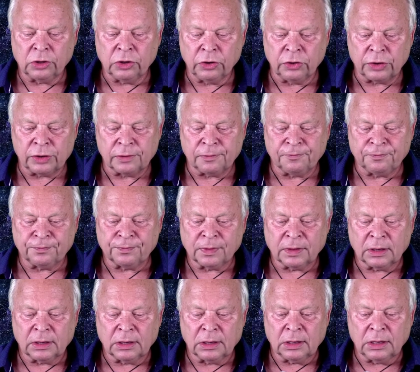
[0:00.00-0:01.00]
Good.
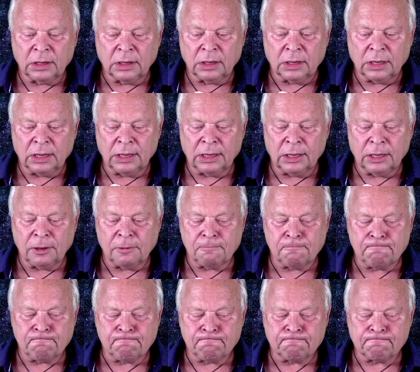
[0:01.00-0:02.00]

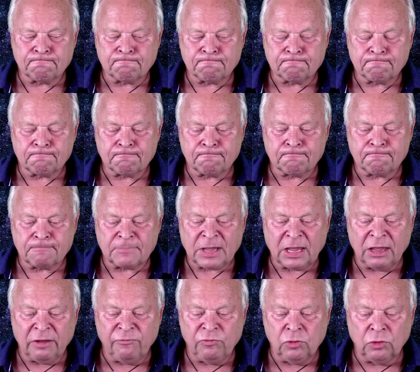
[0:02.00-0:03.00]
Um,
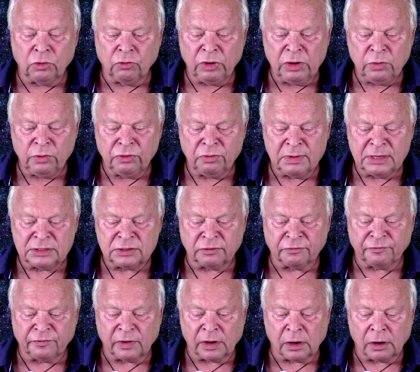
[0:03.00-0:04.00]
if you agree with me so
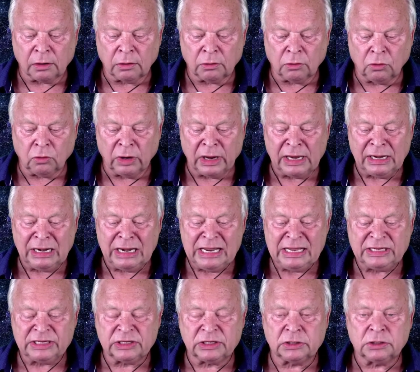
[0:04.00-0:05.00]
far, or at
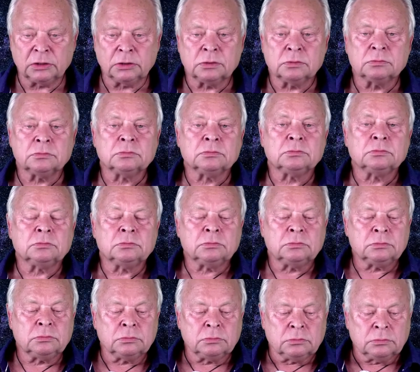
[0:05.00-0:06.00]
least
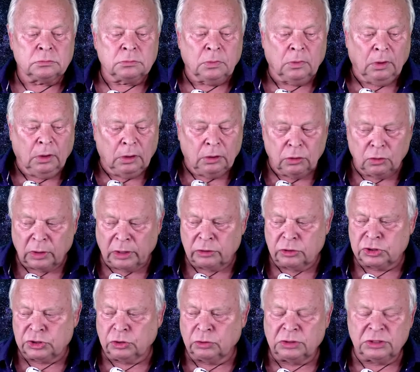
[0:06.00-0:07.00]
you
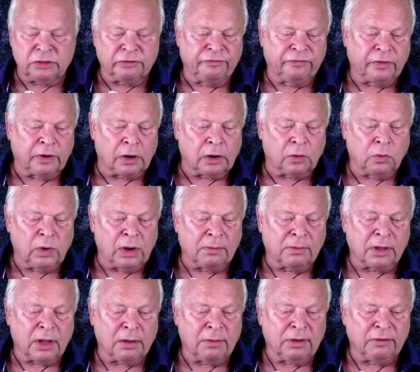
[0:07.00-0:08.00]
understood so far where I'm
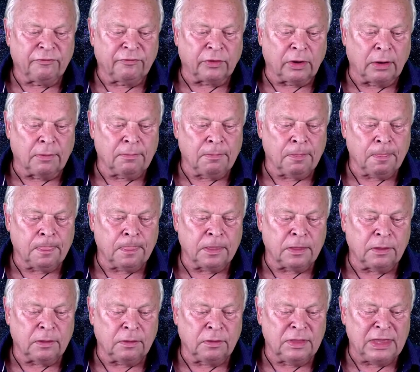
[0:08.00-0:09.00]
coming from,
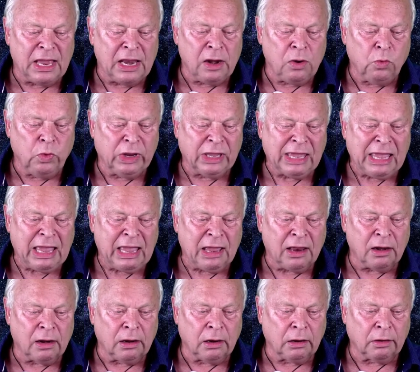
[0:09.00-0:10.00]
then we
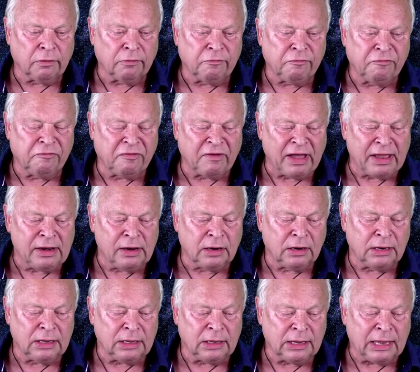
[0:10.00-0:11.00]
can
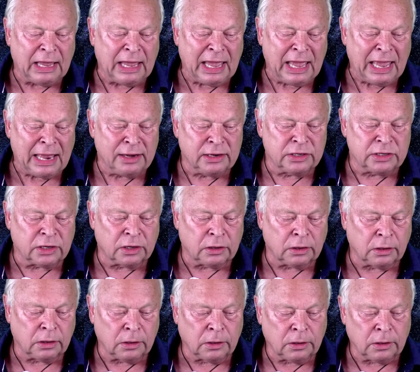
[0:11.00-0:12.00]
finally
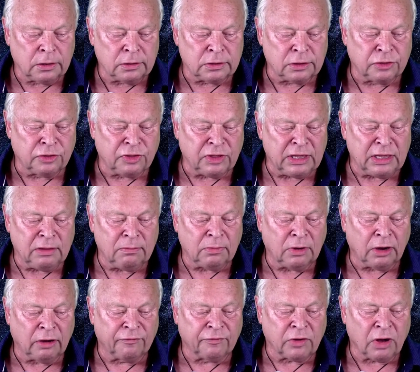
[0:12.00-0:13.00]
enter the theme
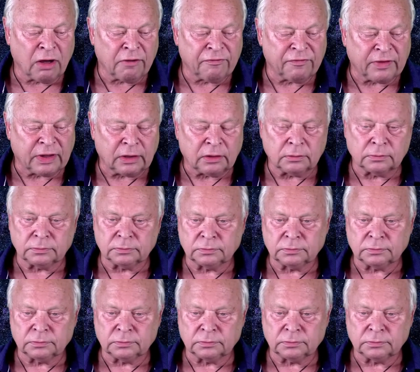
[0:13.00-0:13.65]
of coffee.